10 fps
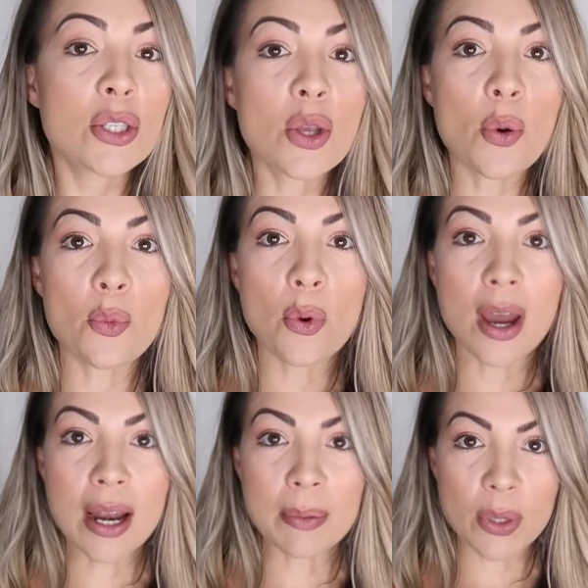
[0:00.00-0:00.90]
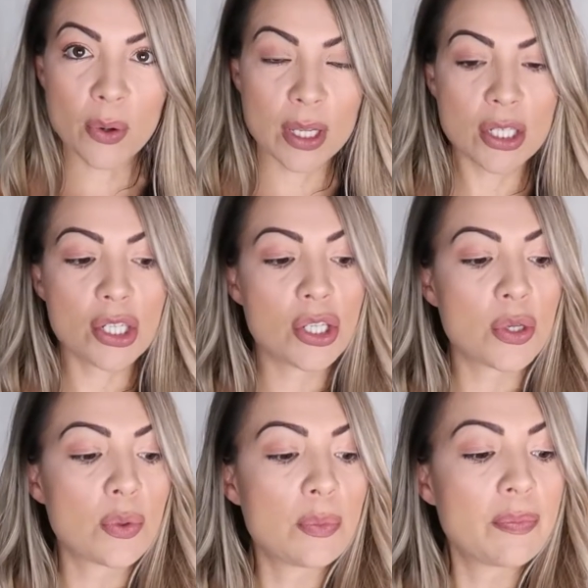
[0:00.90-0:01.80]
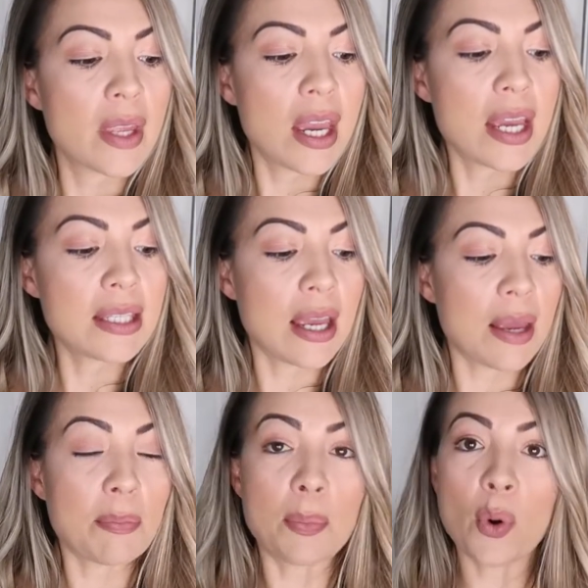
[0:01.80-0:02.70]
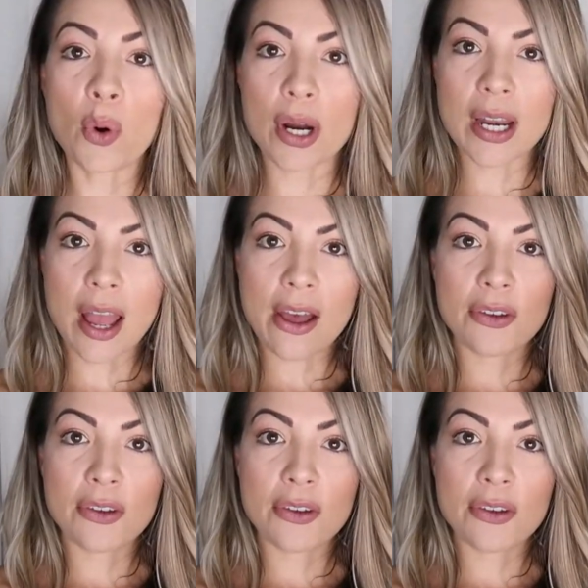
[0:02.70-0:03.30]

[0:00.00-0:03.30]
So what I'm going to do is I poured